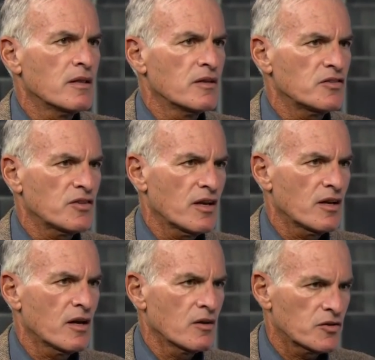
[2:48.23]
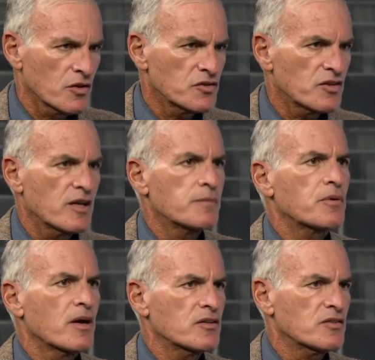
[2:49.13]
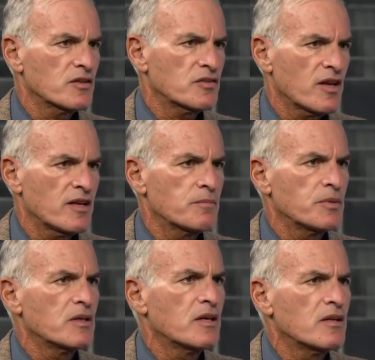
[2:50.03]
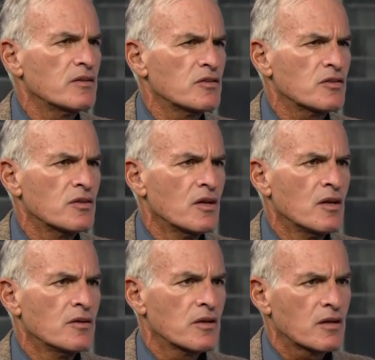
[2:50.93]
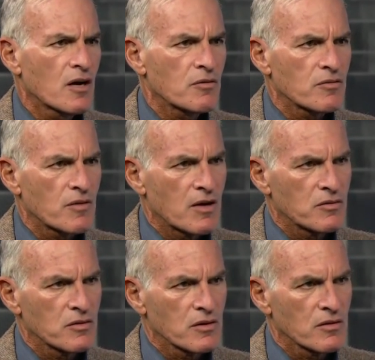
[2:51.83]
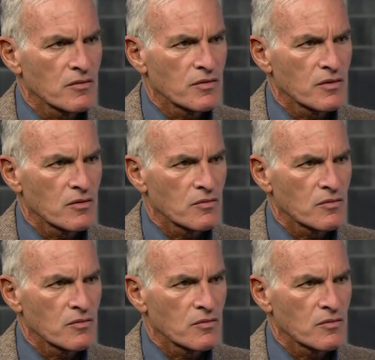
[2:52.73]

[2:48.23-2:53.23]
they say, Associated Press, they say it begins, the current round of